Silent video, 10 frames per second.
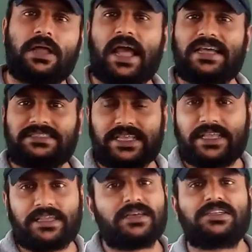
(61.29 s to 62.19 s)
As the
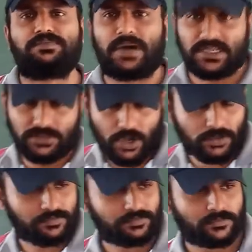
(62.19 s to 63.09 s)
years passed
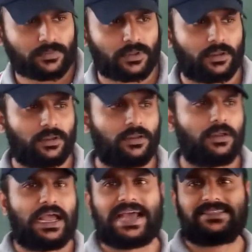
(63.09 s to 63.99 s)
on, as the